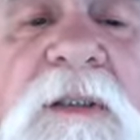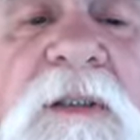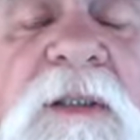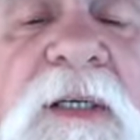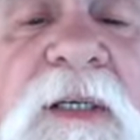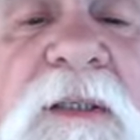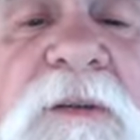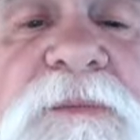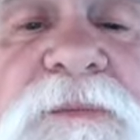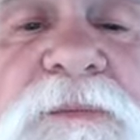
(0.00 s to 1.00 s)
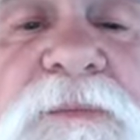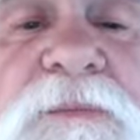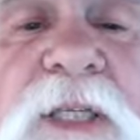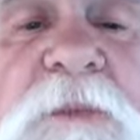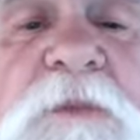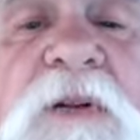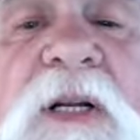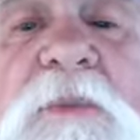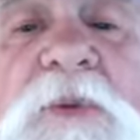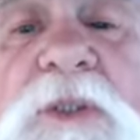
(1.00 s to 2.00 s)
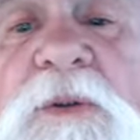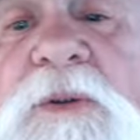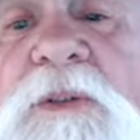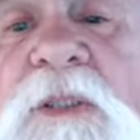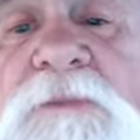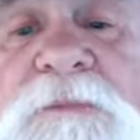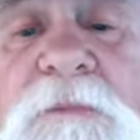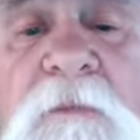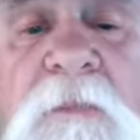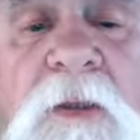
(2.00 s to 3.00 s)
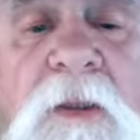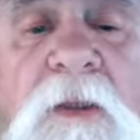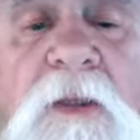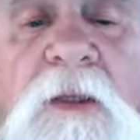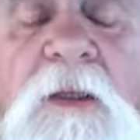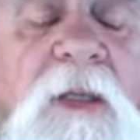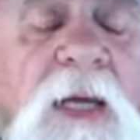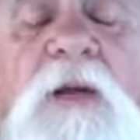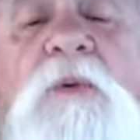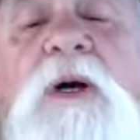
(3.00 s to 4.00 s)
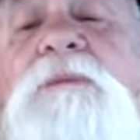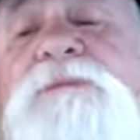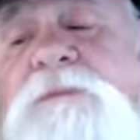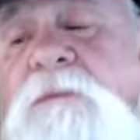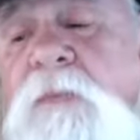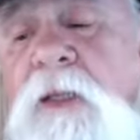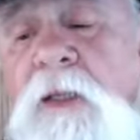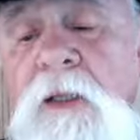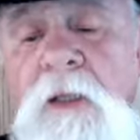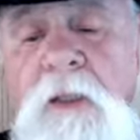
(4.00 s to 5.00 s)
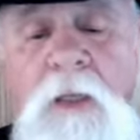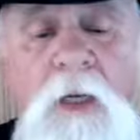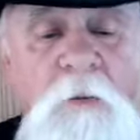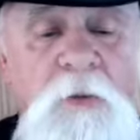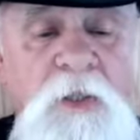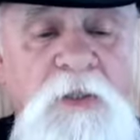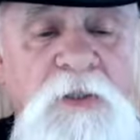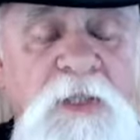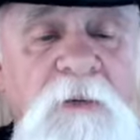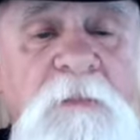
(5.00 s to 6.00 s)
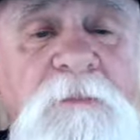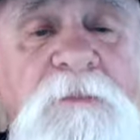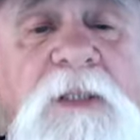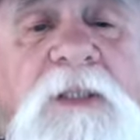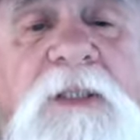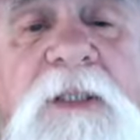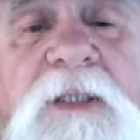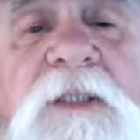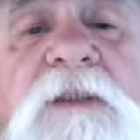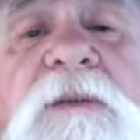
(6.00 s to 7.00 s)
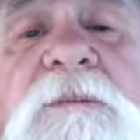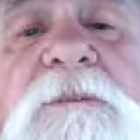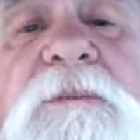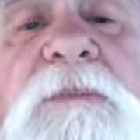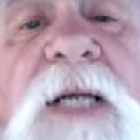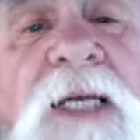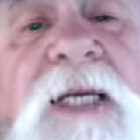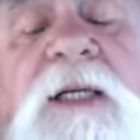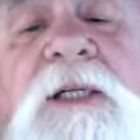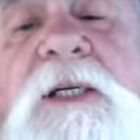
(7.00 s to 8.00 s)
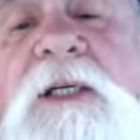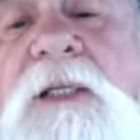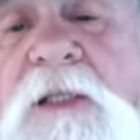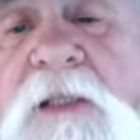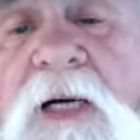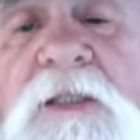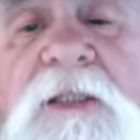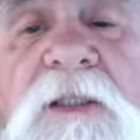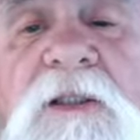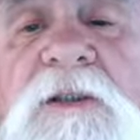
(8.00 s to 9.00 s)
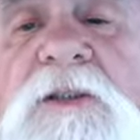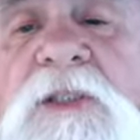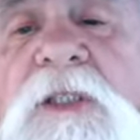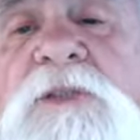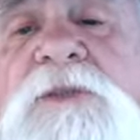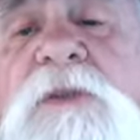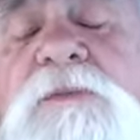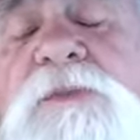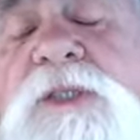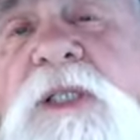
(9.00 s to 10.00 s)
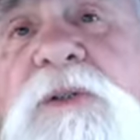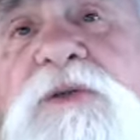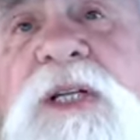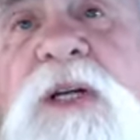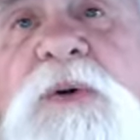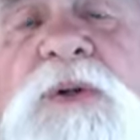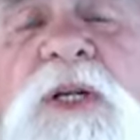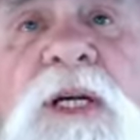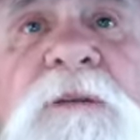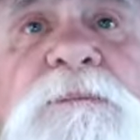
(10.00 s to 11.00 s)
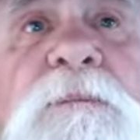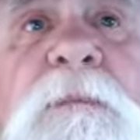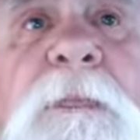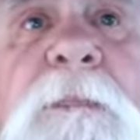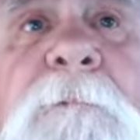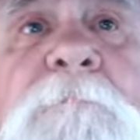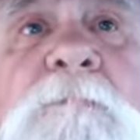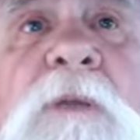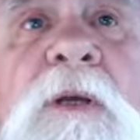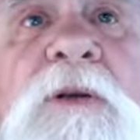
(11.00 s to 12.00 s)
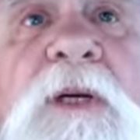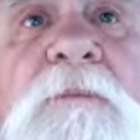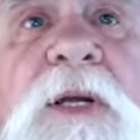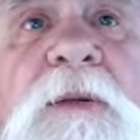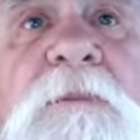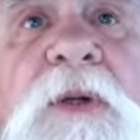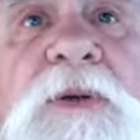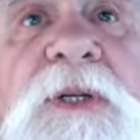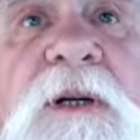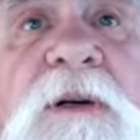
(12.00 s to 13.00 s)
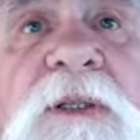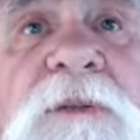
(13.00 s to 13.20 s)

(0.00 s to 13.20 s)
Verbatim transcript: Uh, makes me feel like I'm really doing something. Anyway, I want to get to something that uh, again I seen on Steve's Steve's video today something about the military.